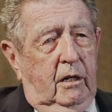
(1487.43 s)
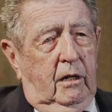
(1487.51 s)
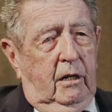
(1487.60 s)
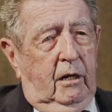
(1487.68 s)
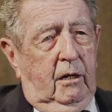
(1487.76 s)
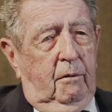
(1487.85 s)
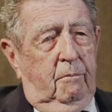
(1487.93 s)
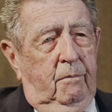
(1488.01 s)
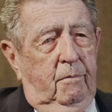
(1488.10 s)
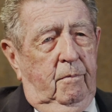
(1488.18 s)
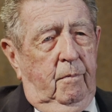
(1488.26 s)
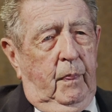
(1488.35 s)
her um,
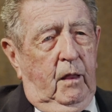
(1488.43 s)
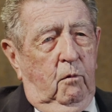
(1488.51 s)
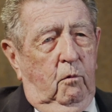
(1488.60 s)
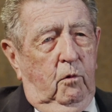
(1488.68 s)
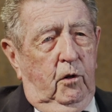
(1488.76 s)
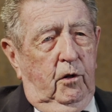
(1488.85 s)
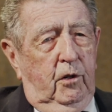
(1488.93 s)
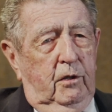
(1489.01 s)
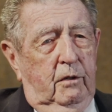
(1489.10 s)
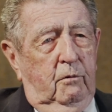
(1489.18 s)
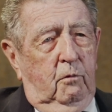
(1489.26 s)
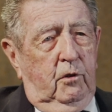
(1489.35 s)

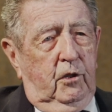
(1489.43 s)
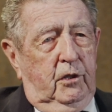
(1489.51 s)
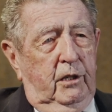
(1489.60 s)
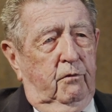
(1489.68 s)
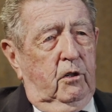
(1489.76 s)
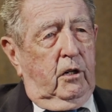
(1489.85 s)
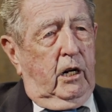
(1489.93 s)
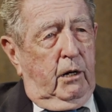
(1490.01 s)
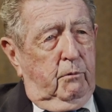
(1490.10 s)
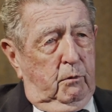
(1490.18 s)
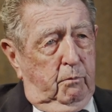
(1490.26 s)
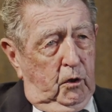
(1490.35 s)
were were given
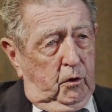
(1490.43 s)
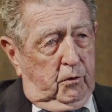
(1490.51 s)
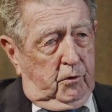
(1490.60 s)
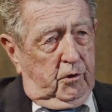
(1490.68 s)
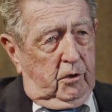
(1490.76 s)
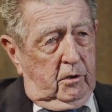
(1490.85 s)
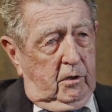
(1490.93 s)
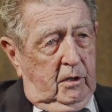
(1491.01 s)
Army blues,